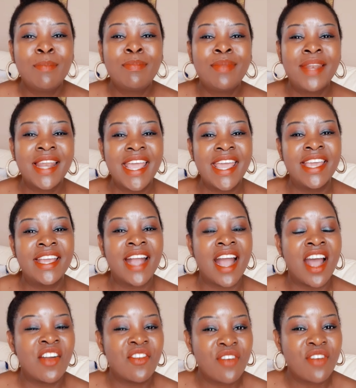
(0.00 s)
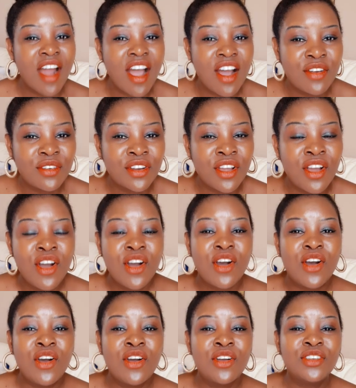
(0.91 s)
playing around
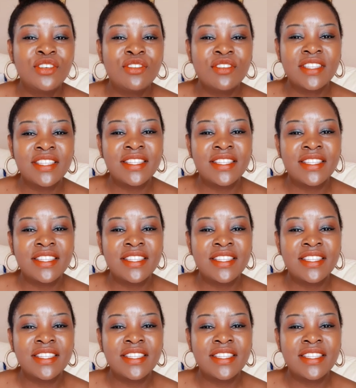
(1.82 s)
or don't